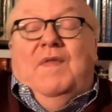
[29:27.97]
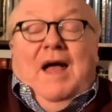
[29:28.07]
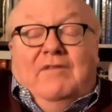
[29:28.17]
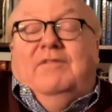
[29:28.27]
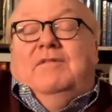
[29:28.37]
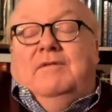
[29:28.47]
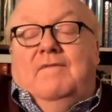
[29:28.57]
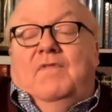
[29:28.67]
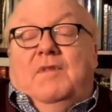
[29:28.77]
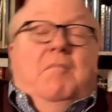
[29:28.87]
that's
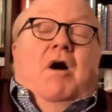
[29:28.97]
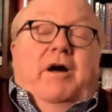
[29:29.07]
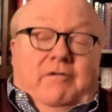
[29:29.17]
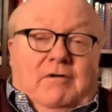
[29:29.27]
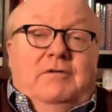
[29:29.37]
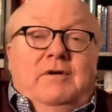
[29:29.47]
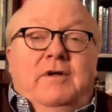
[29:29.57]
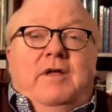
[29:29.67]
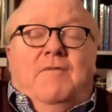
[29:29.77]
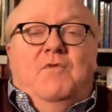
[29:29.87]
the model,
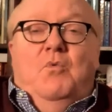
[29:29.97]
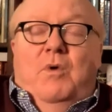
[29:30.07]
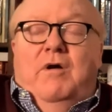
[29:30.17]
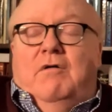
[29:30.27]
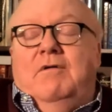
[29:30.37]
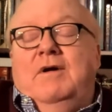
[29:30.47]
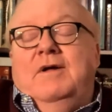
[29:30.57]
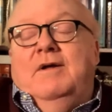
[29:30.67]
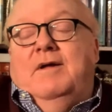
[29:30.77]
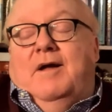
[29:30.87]
if you will,
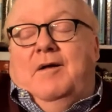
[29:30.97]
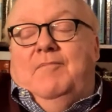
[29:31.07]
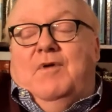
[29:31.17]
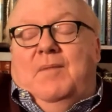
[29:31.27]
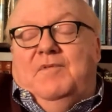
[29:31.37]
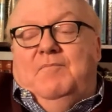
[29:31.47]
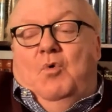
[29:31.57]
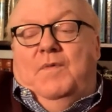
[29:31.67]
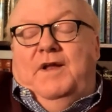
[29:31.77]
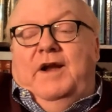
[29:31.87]
uh, perhaps
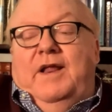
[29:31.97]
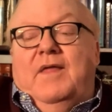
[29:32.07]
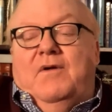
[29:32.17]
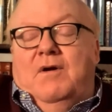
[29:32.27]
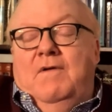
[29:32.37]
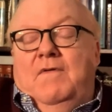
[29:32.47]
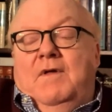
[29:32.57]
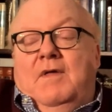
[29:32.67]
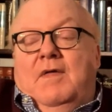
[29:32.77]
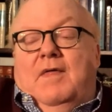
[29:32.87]
more than any other.
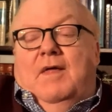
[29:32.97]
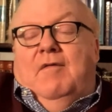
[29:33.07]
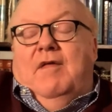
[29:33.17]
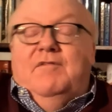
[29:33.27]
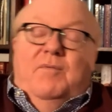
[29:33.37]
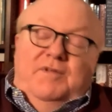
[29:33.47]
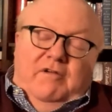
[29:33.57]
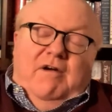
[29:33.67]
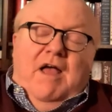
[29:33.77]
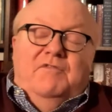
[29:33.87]
Uh, as we
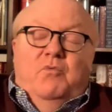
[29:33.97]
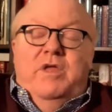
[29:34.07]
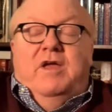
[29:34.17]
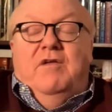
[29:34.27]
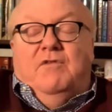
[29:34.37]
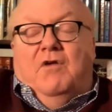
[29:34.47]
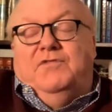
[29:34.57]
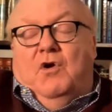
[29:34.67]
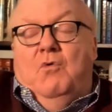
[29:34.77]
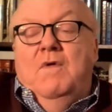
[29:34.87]
said last week, he's
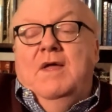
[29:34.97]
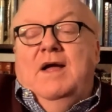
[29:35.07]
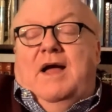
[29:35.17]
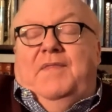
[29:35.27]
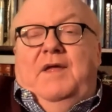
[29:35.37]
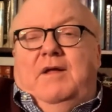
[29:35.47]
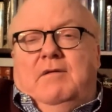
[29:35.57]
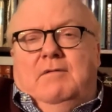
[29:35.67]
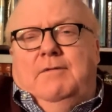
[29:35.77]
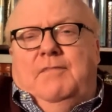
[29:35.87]
also, I think,
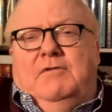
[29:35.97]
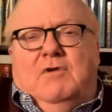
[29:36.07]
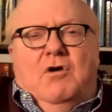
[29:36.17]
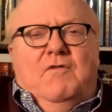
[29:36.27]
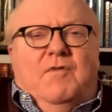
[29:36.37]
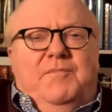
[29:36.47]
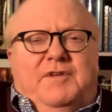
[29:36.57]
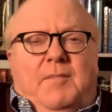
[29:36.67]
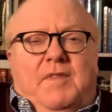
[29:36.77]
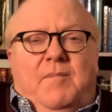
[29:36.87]
learned from
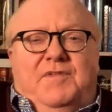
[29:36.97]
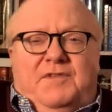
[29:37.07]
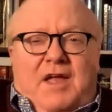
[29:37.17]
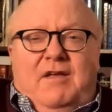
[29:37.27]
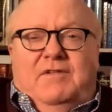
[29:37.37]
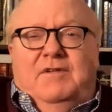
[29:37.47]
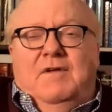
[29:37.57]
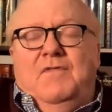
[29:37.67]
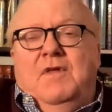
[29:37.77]
some of the mistakes